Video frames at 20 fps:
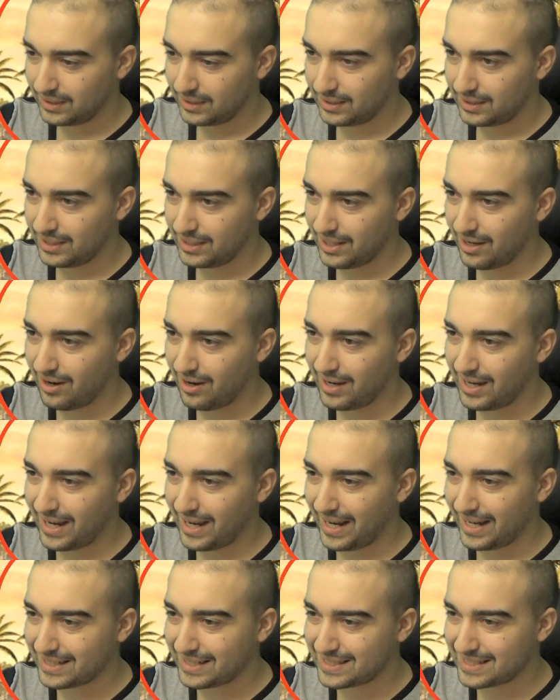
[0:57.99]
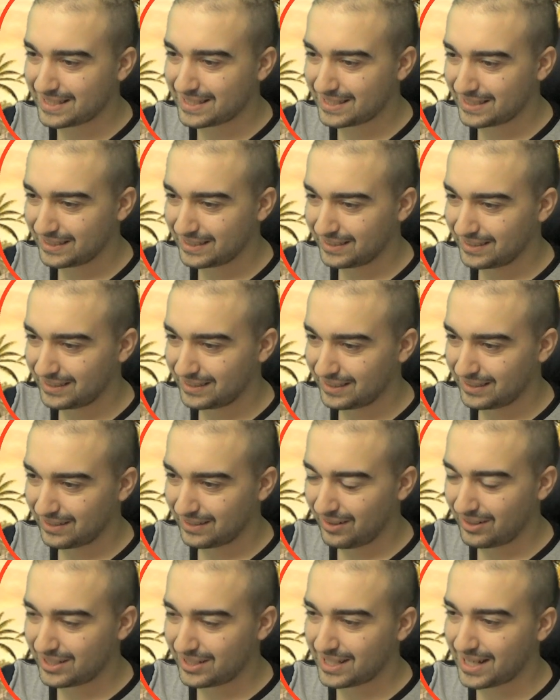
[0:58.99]
Nice.
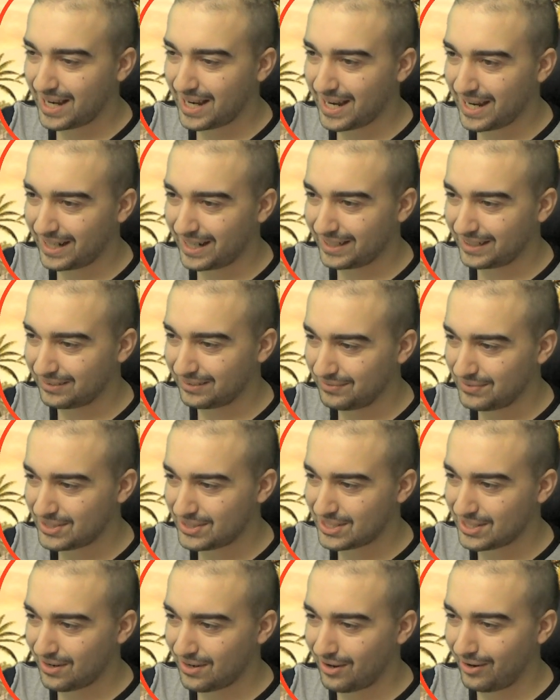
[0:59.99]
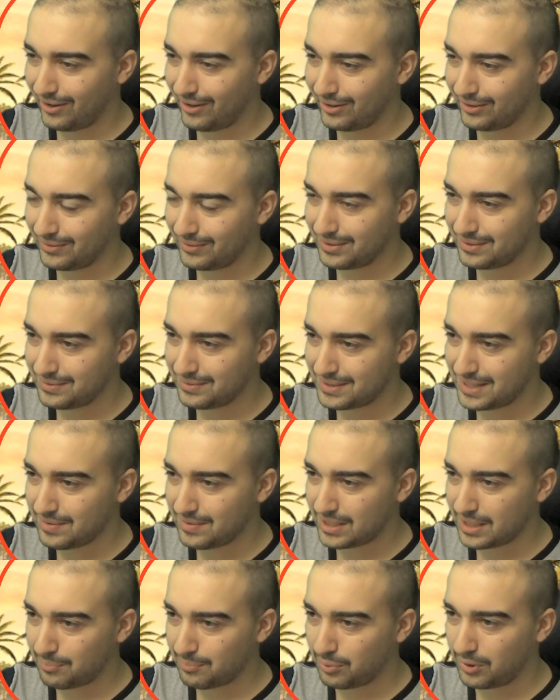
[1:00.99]
Okay, so seems
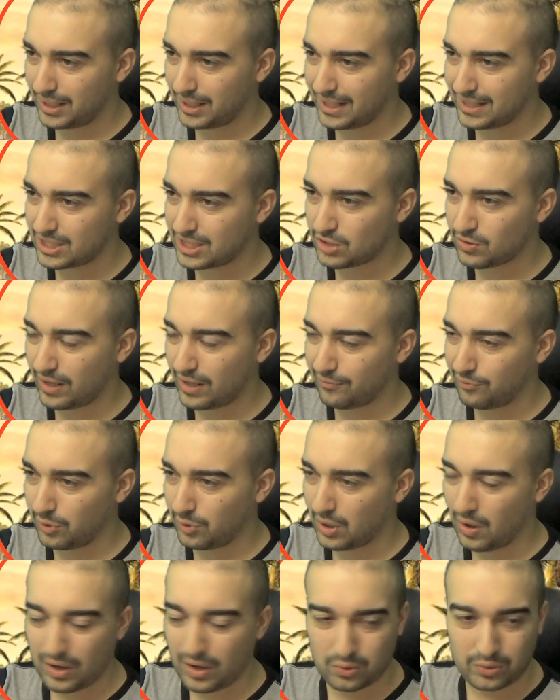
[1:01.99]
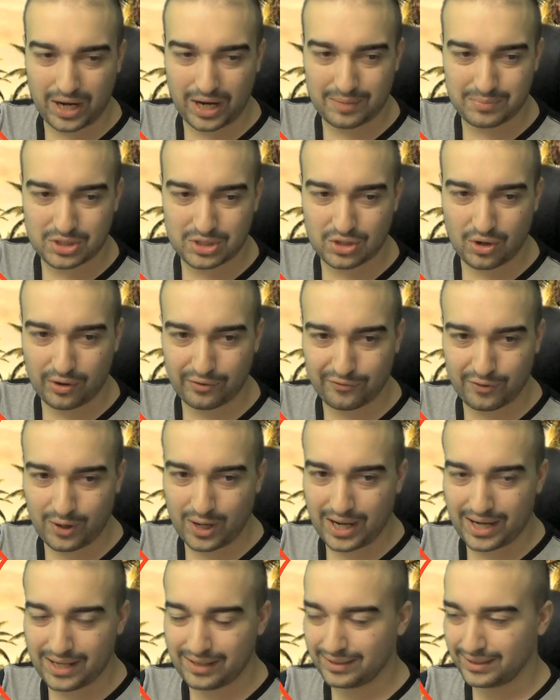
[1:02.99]
like a pretty straightforward idle game so
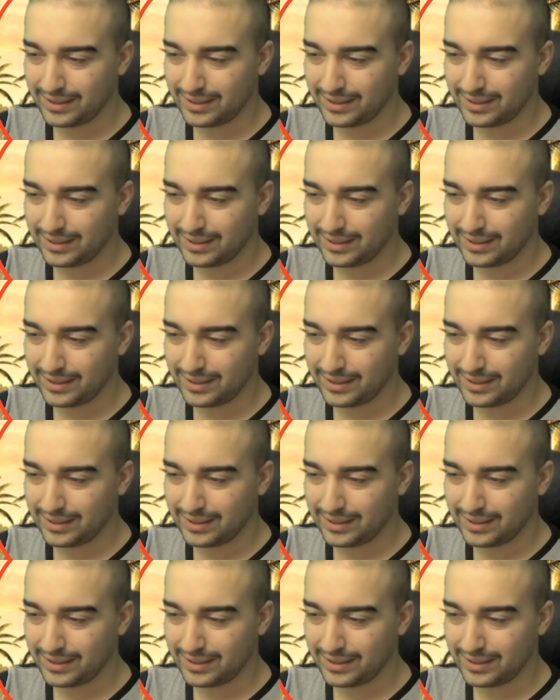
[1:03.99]
far.